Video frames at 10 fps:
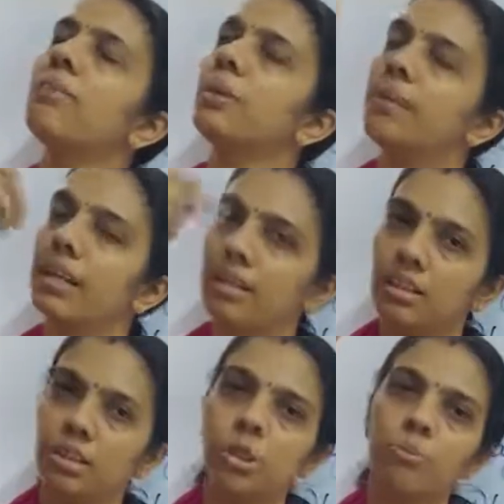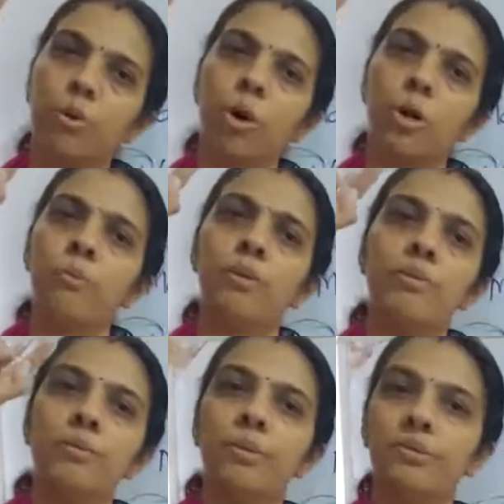we will, the bottom, we
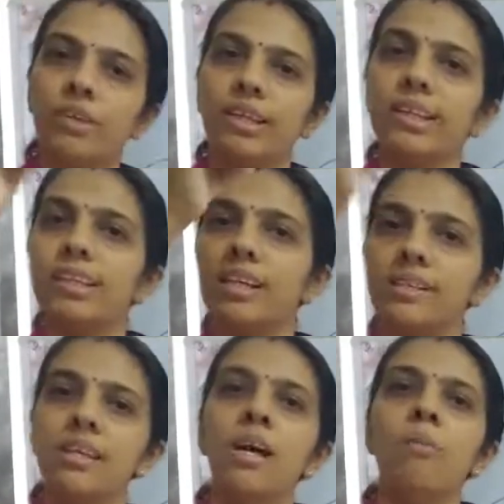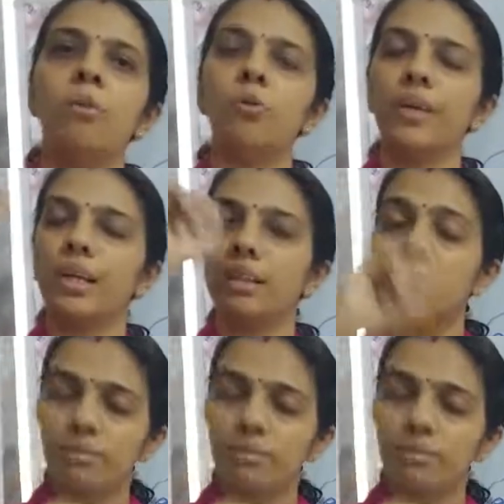will be feeling it is moving in,